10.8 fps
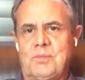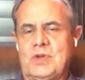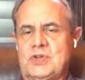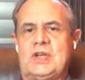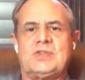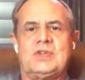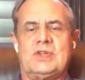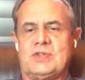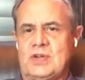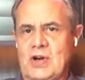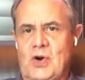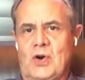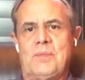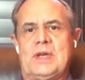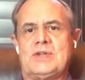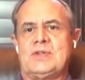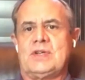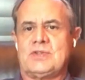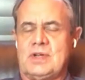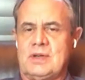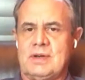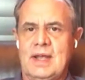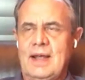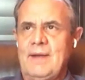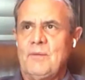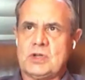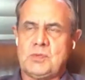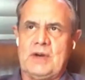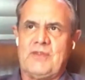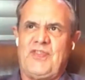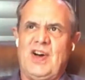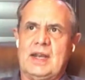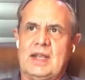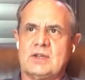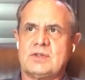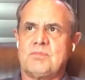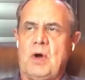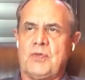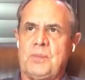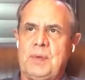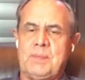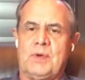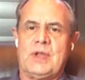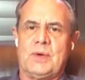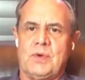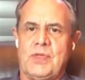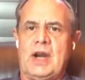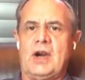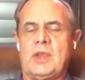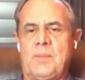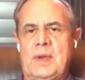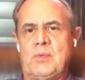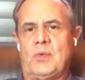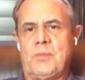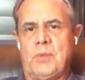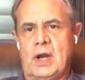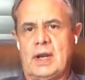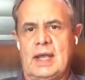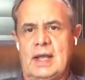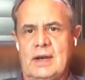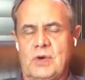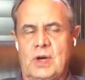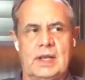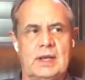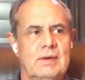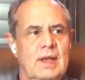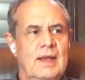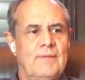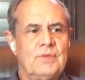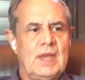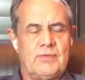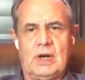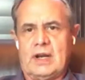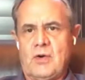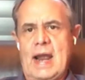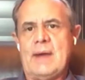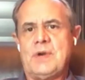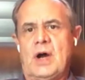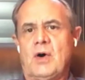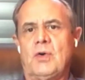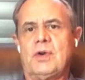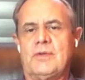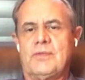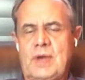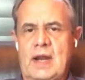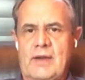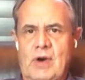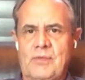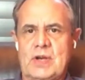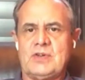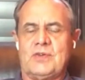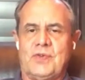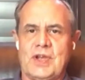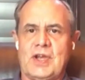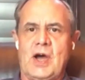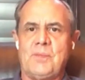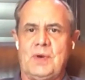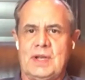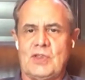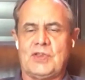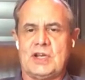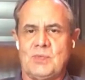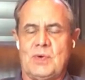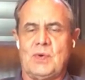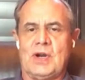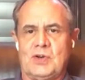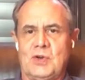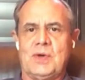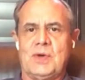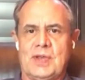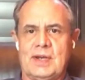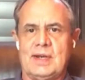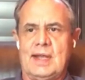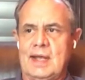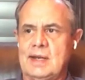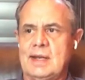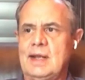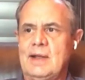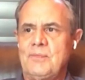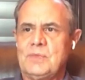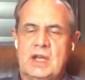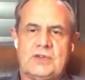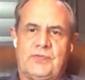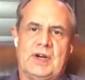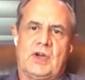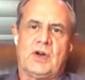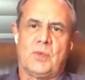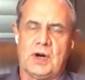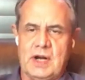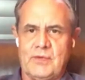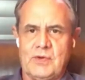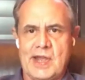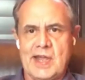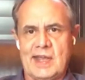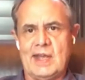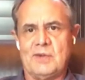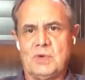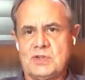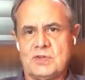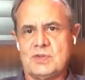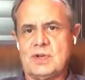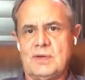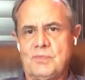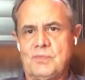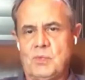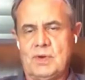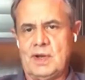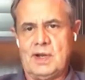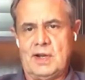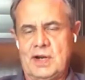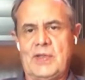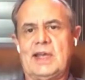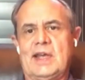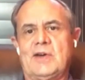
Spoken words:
decisions and to grow a business. And what's been fun is both the people that were there and the people we brought in have really grabbed hold of kind of our vision for the company and the things we want to do with it. And it's fun to go to work every day again, which is another